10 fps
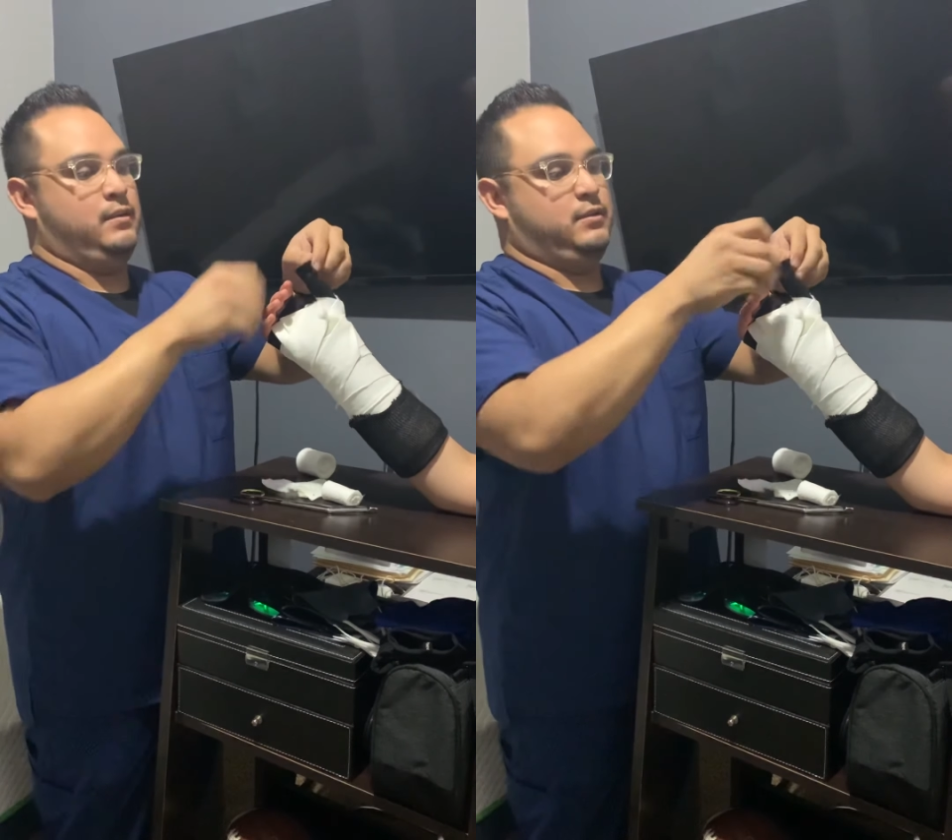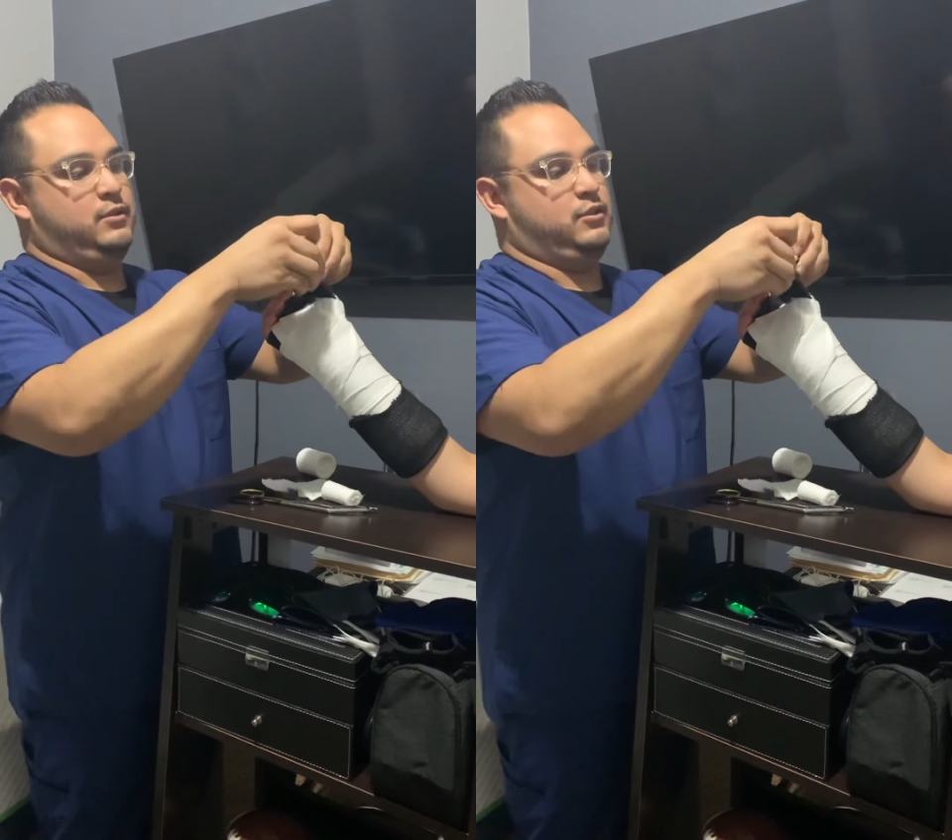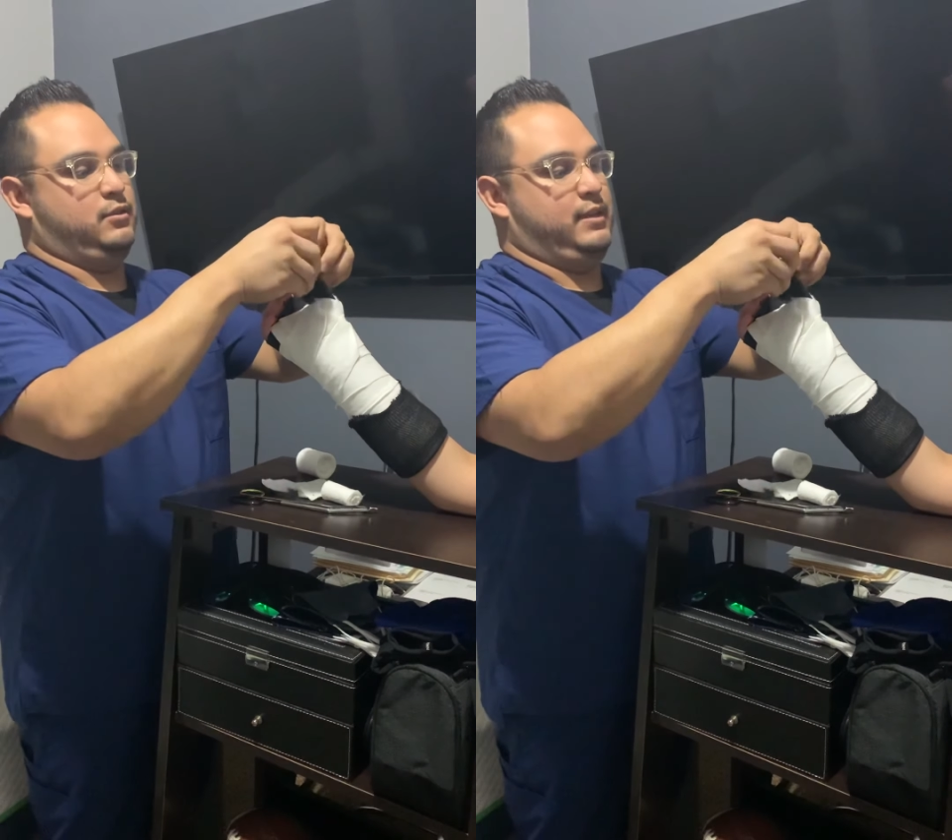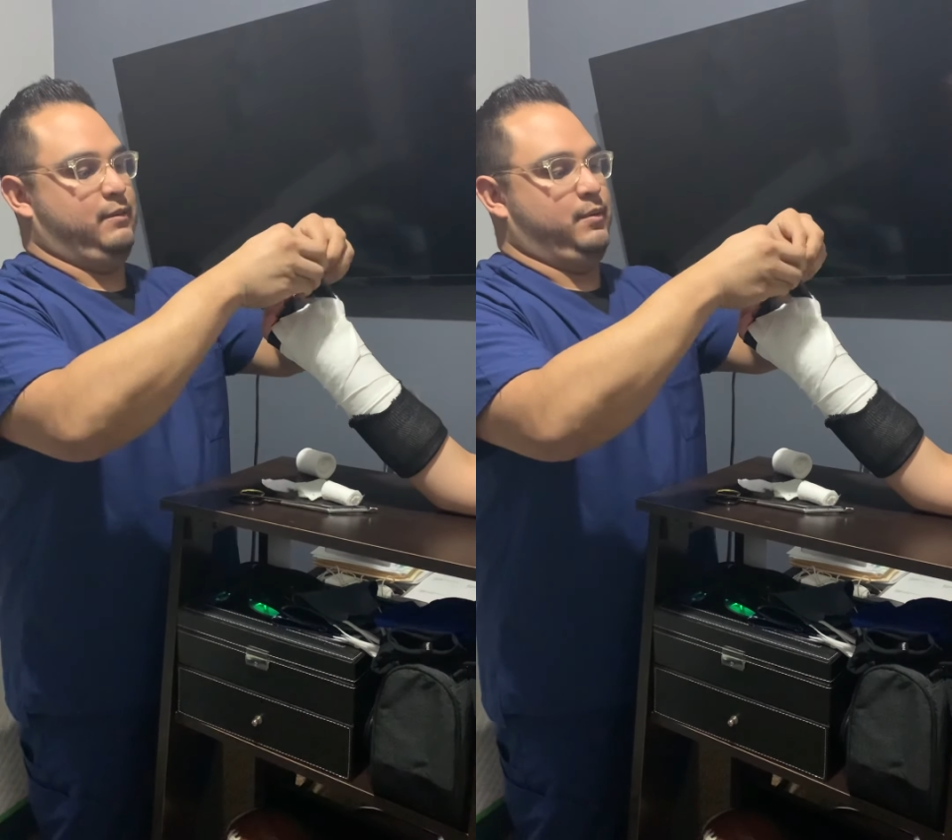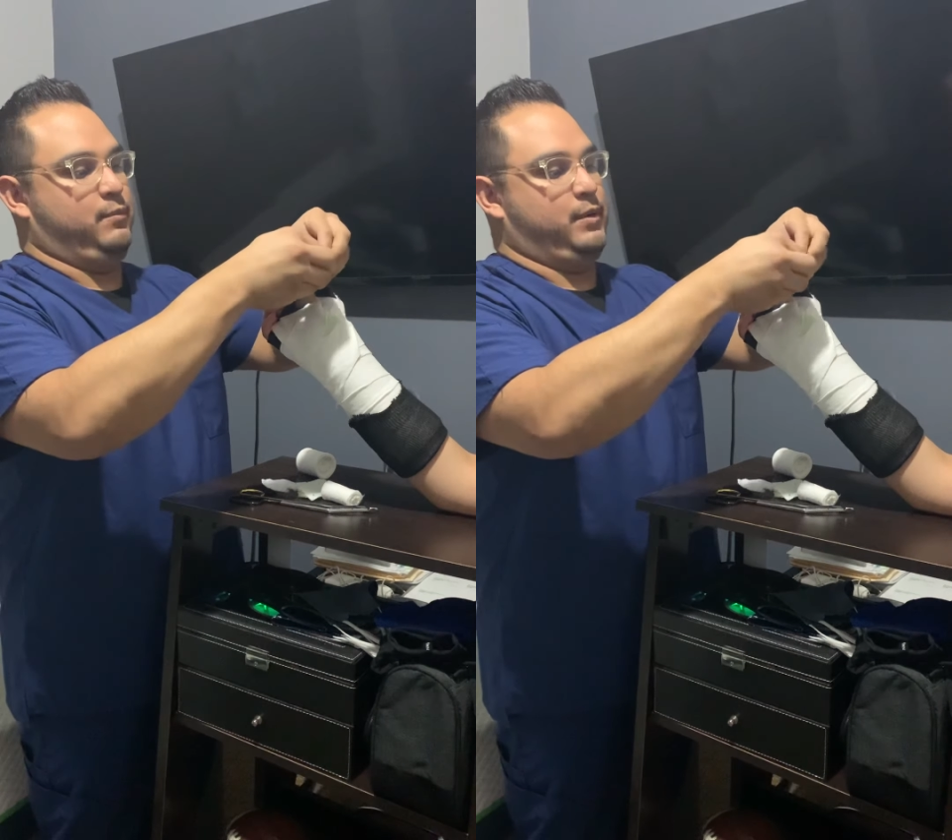so that
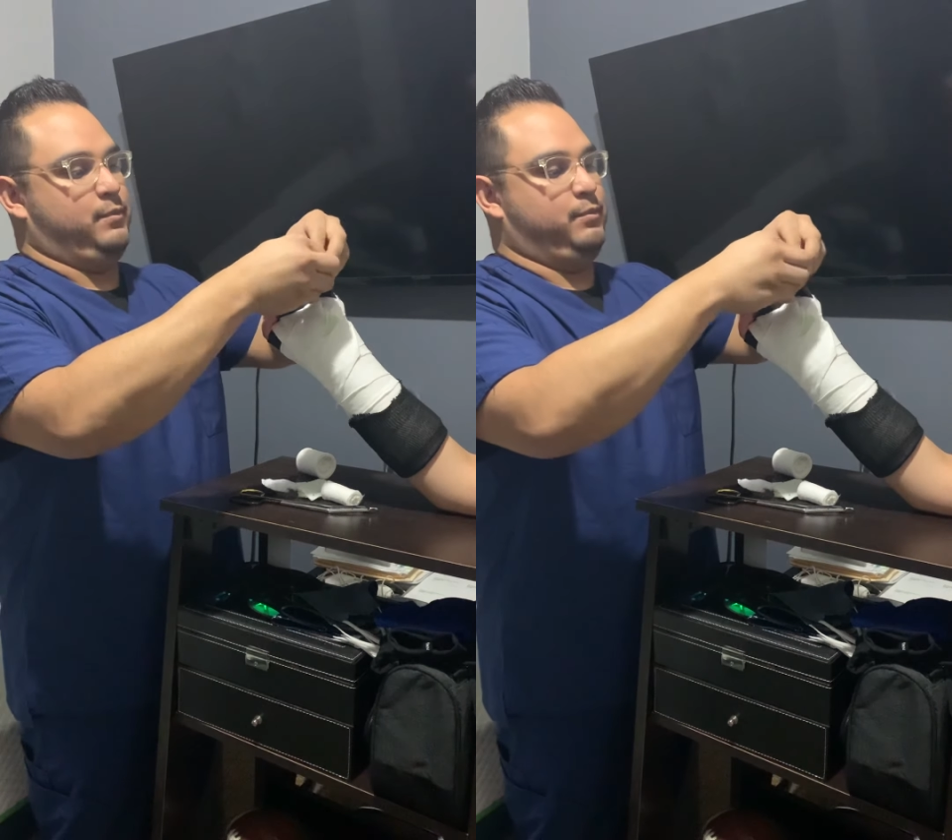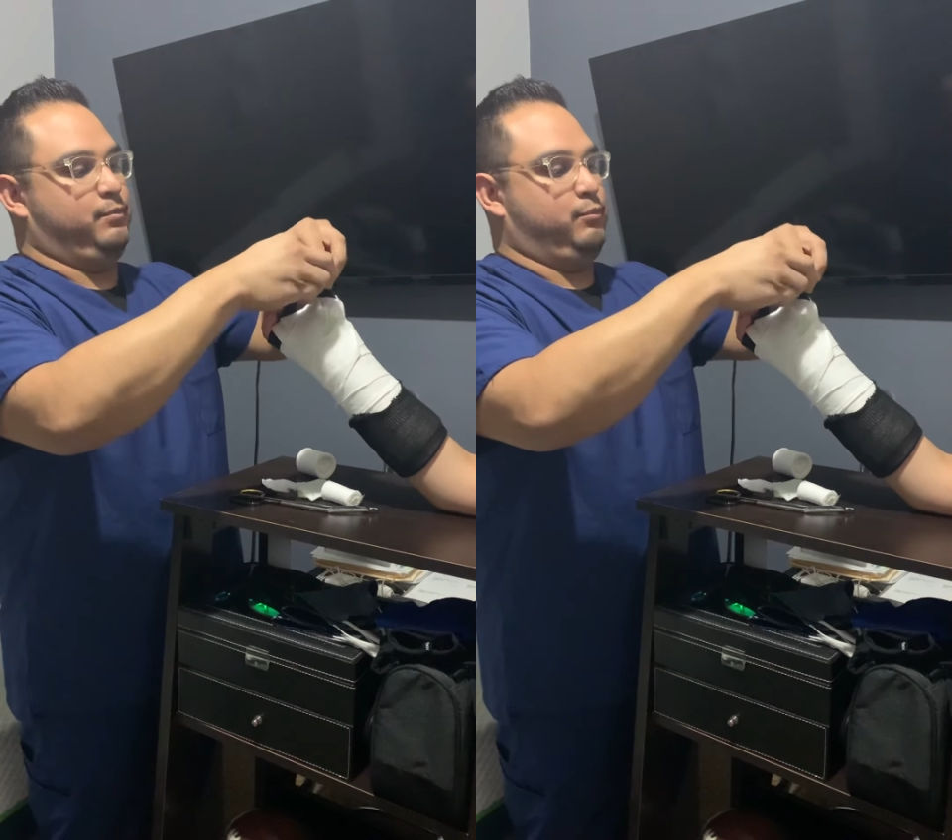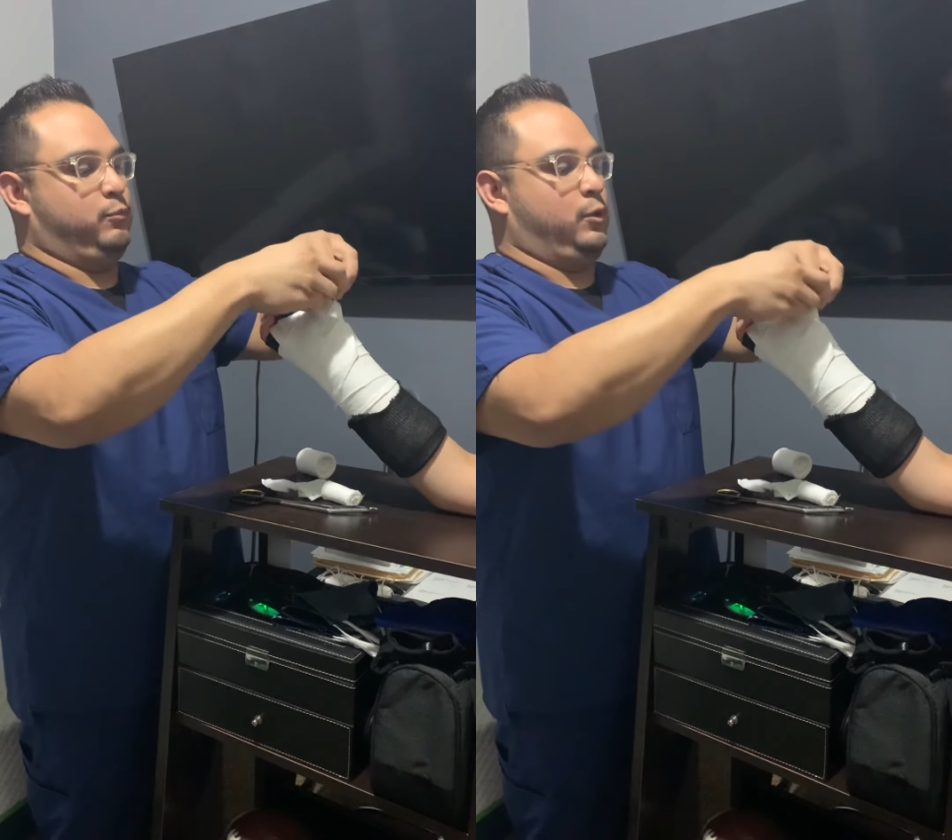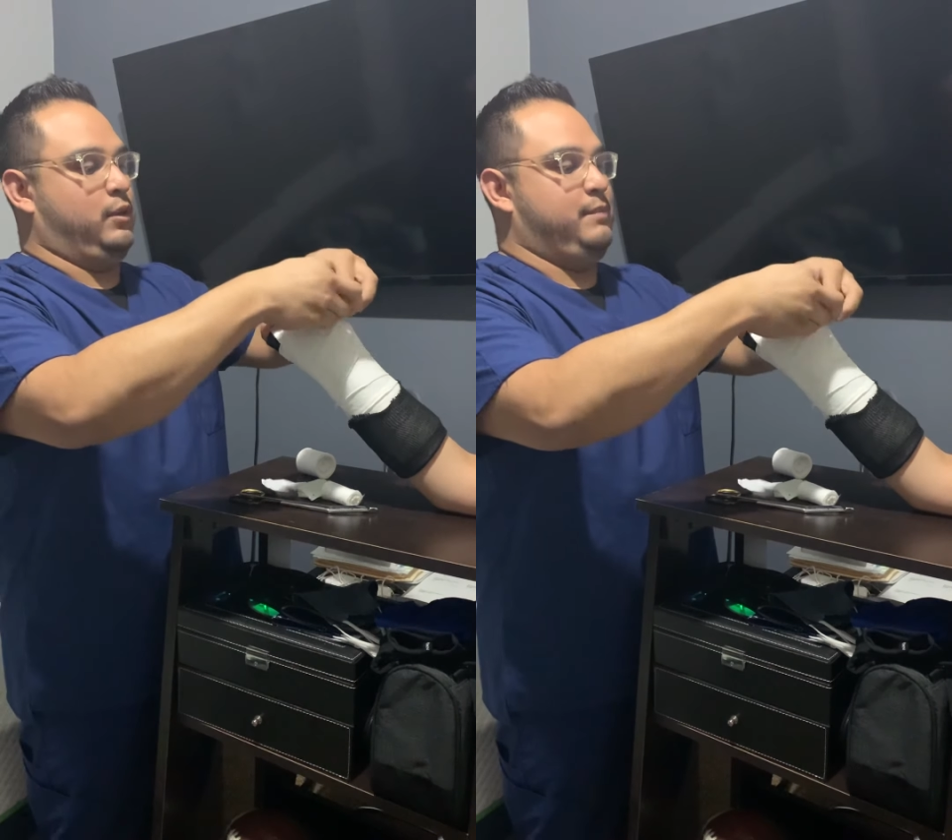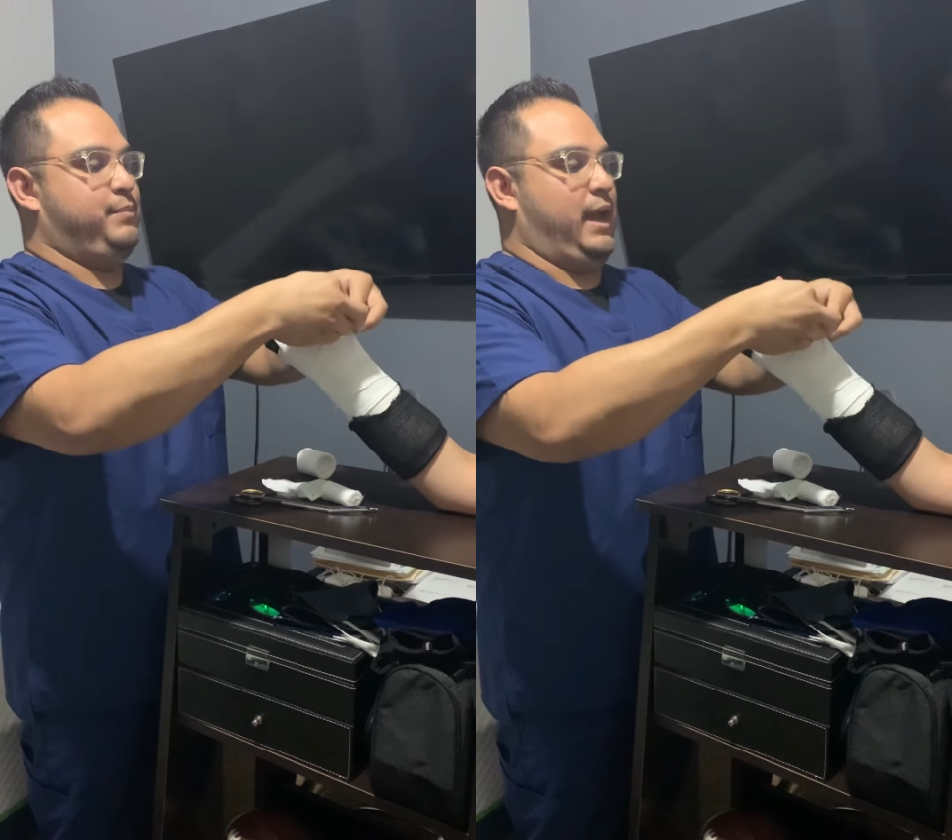when we roll
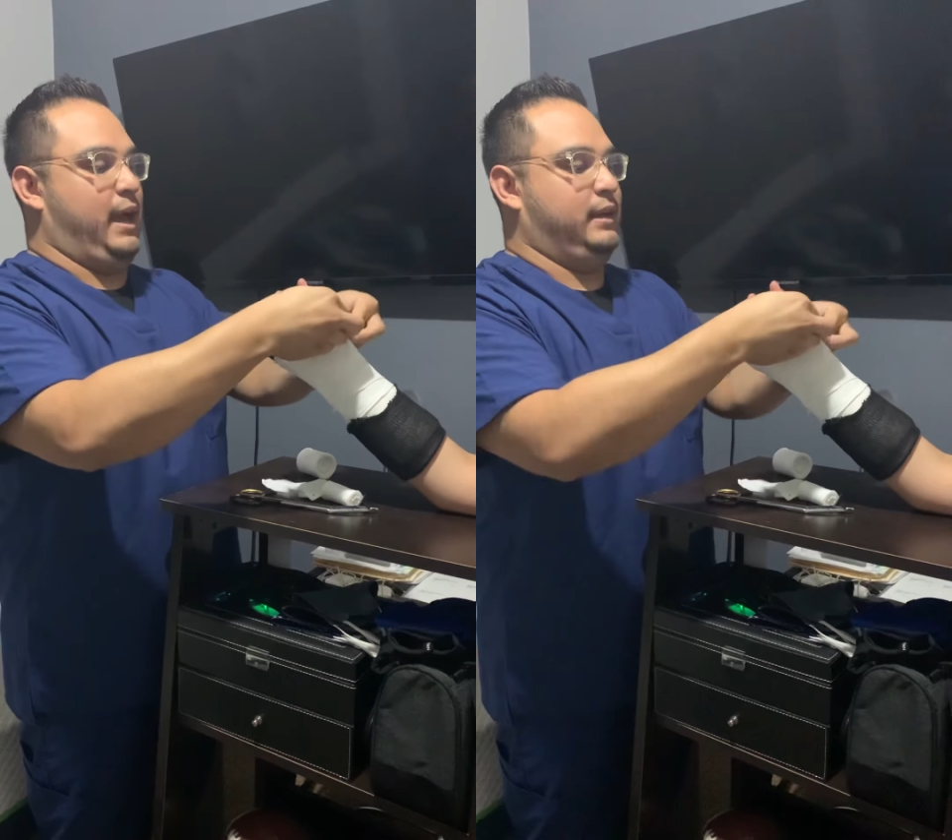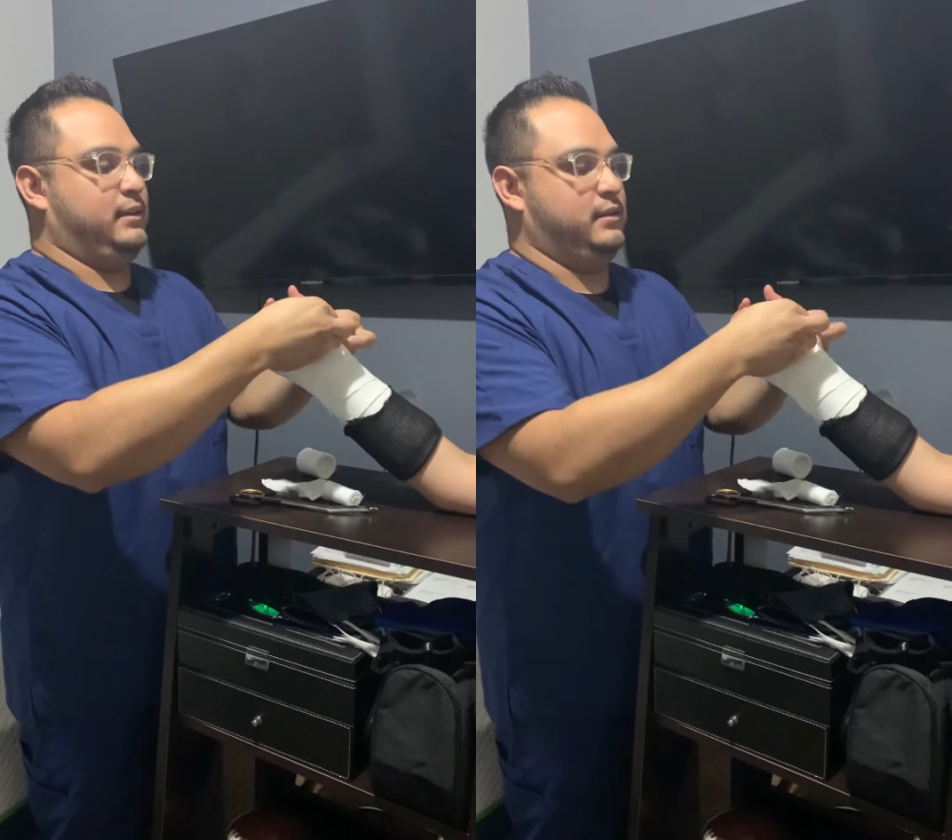it back,